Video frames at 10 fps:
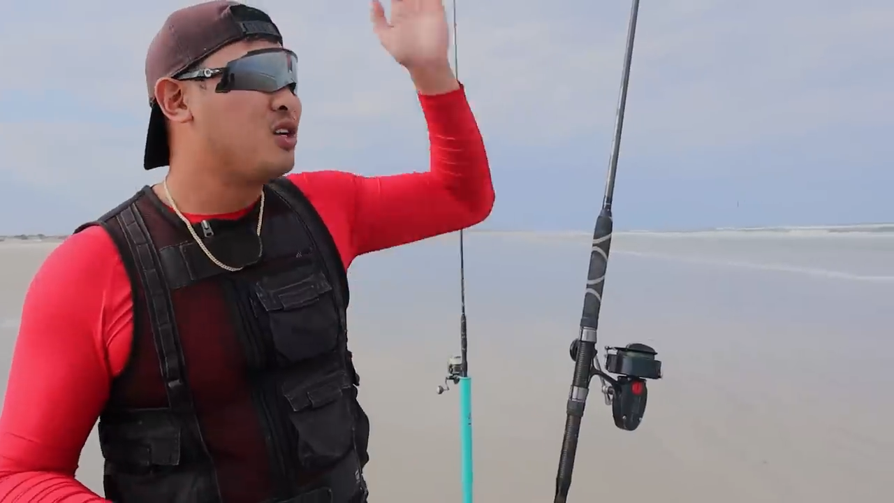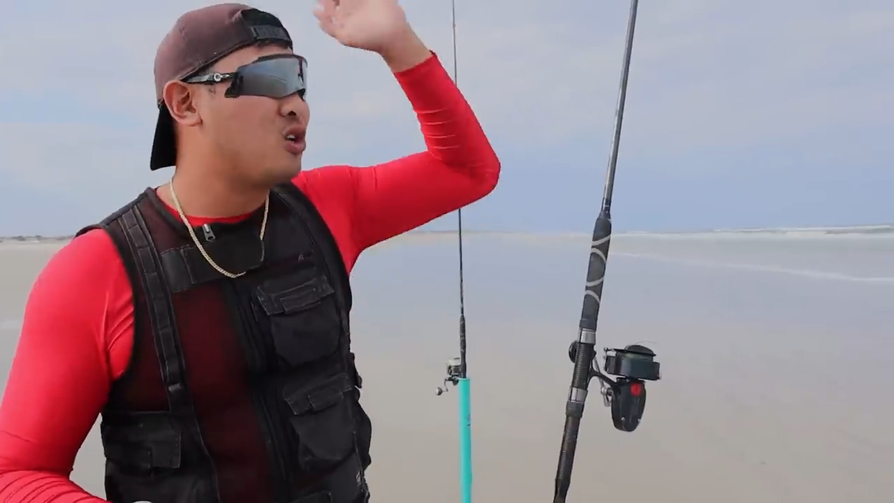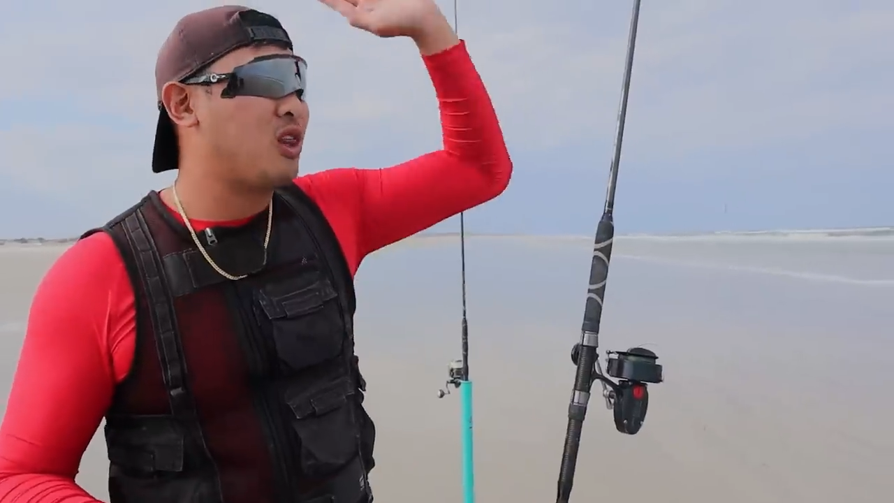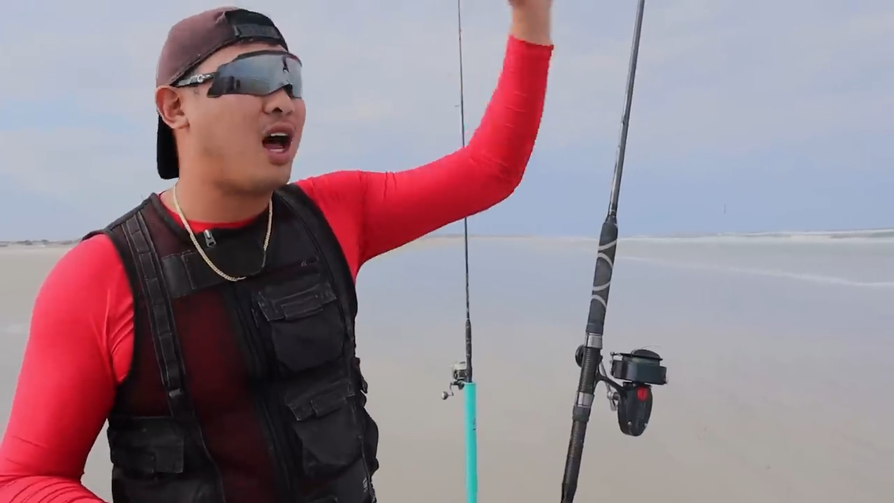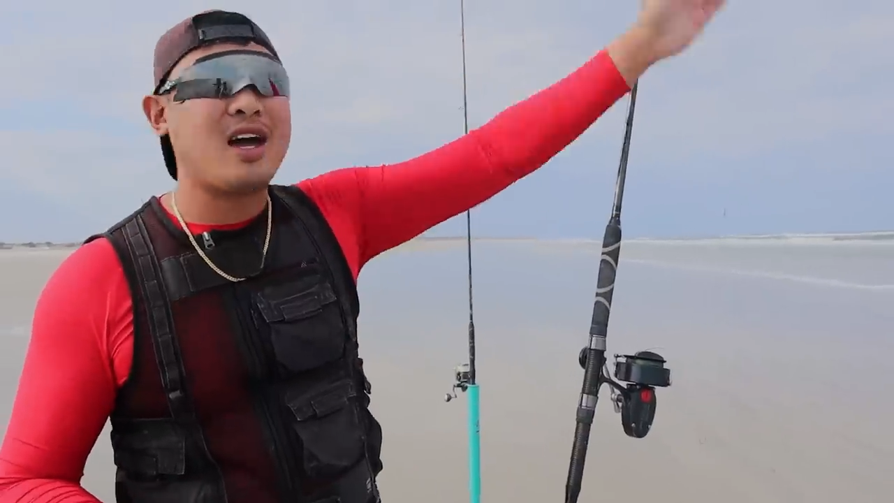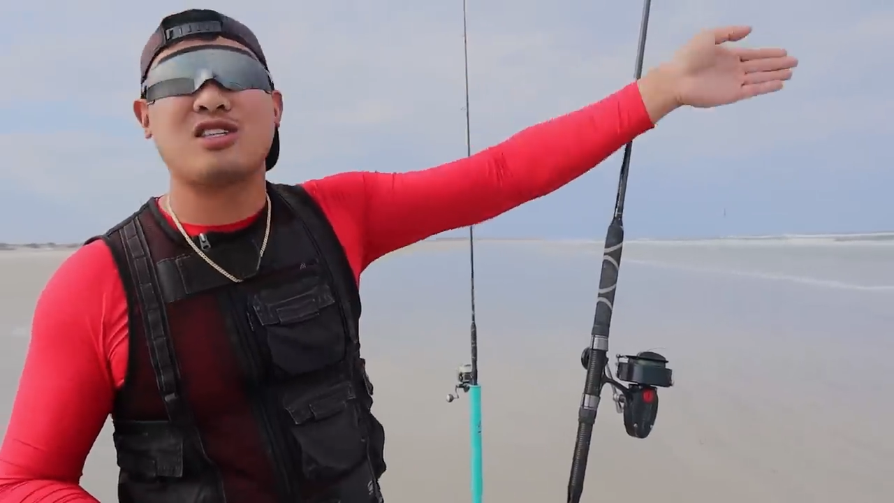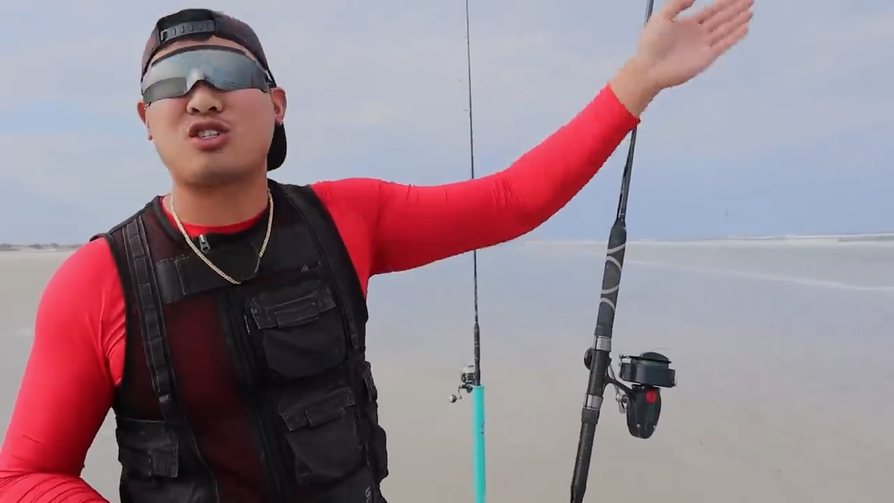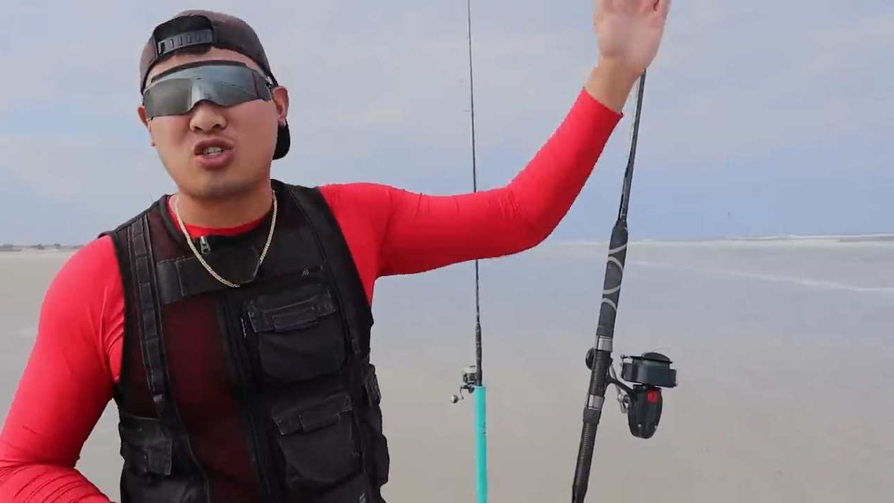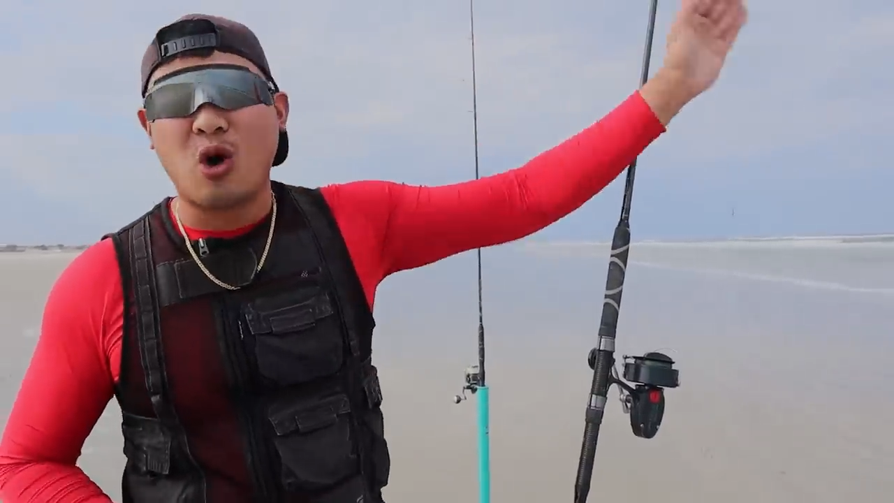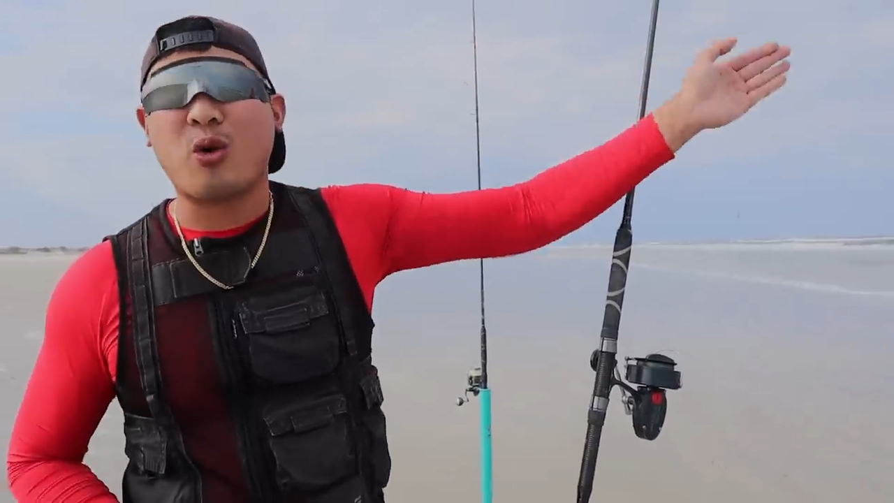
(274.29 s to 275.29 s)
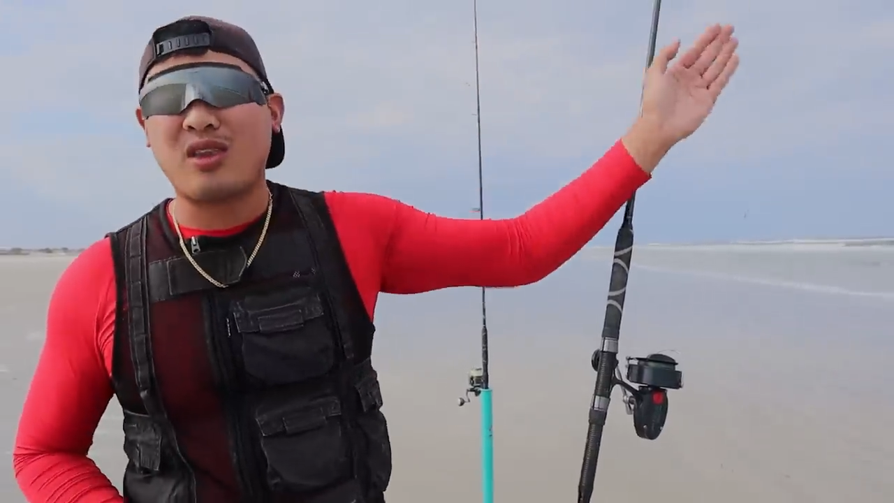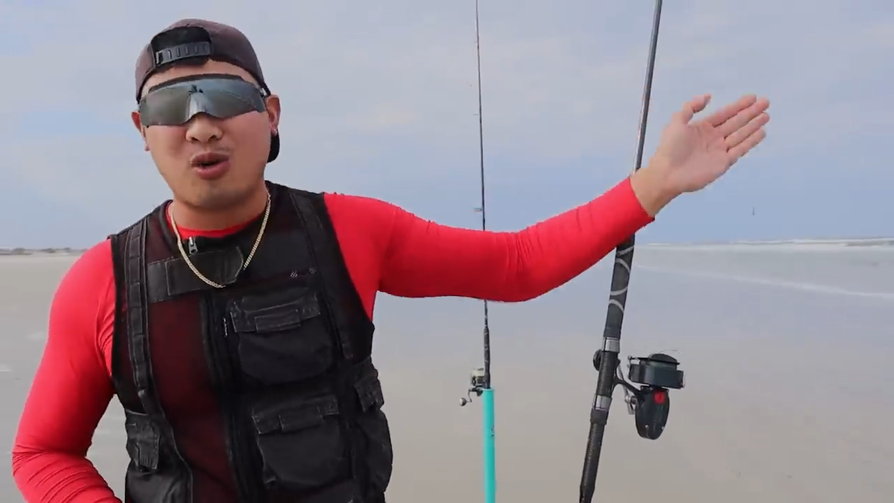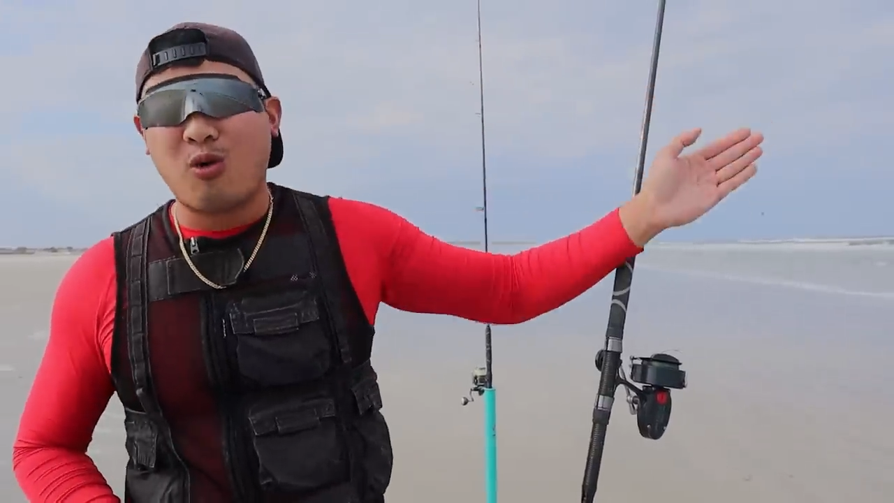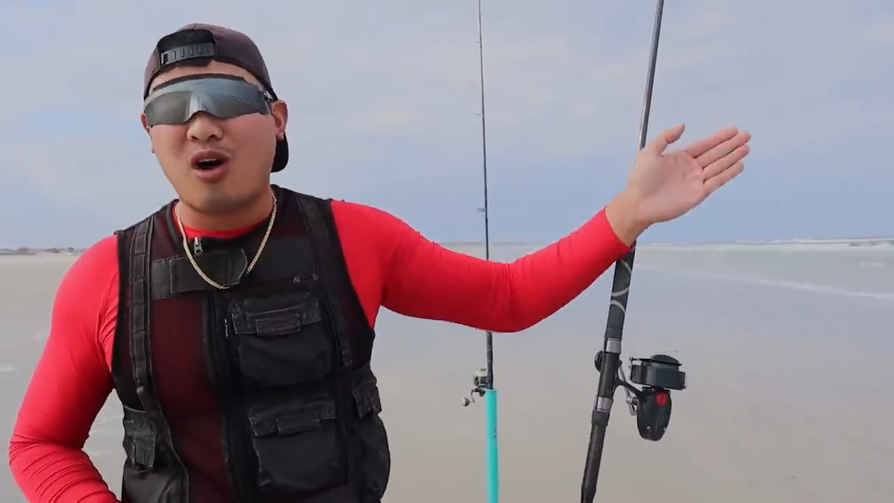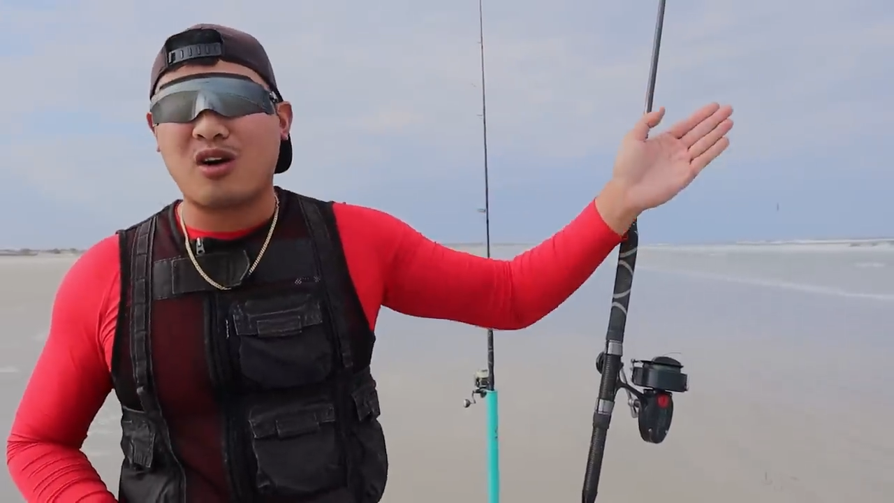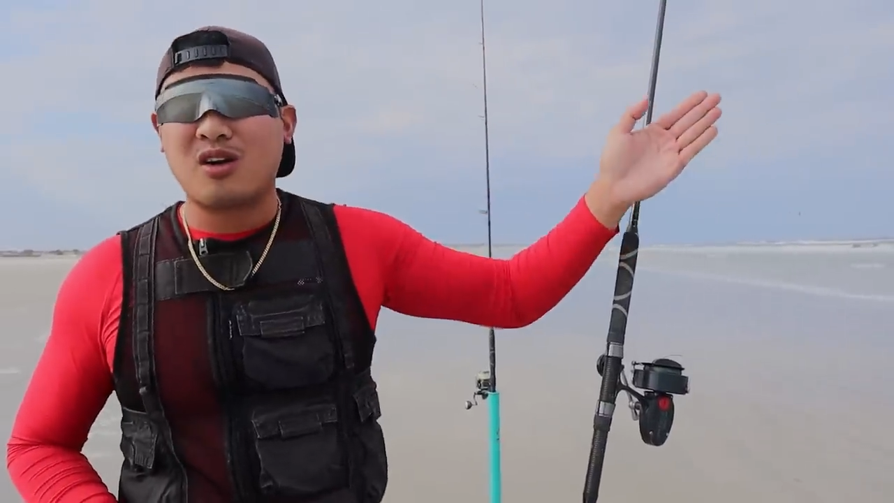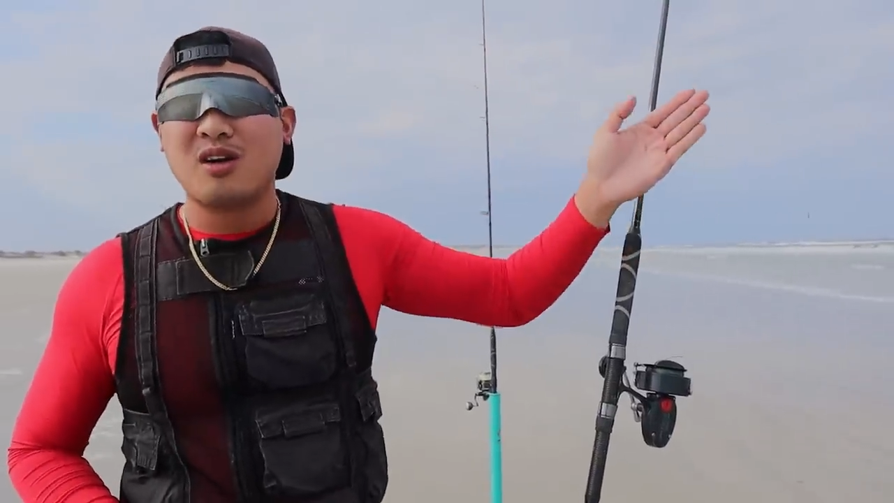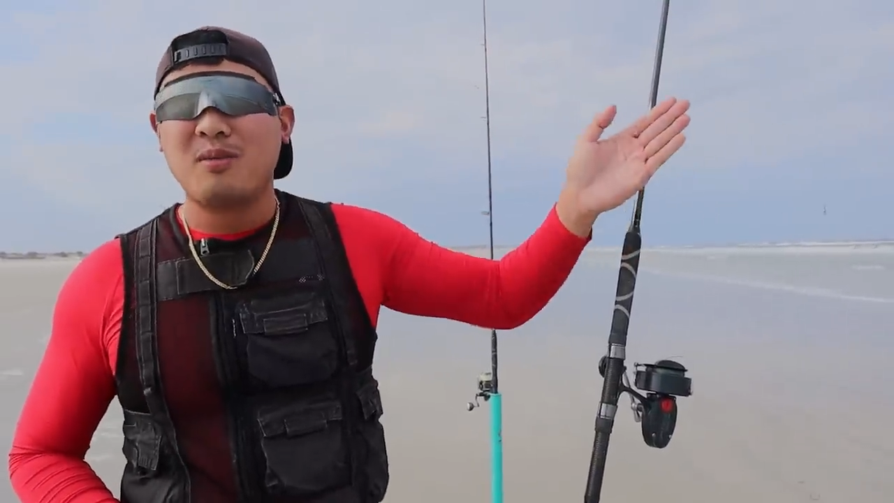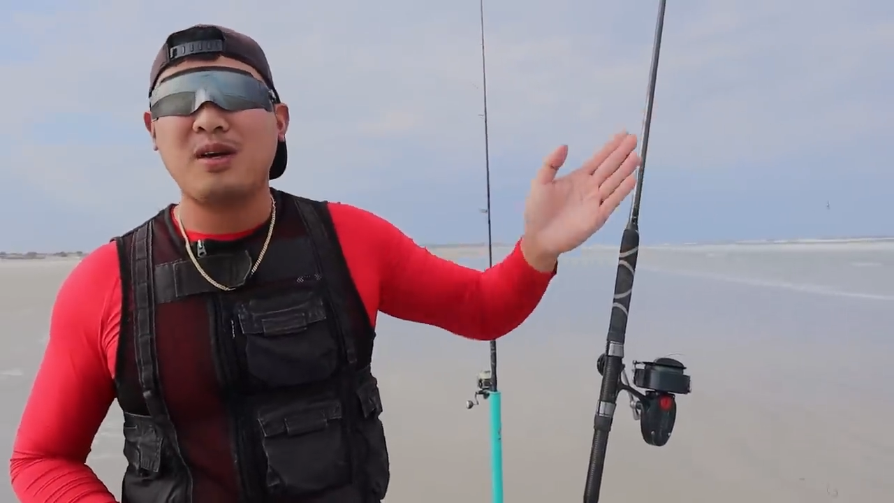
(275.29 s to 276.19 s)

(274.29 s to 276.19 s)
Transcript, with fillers: your lines soak in the water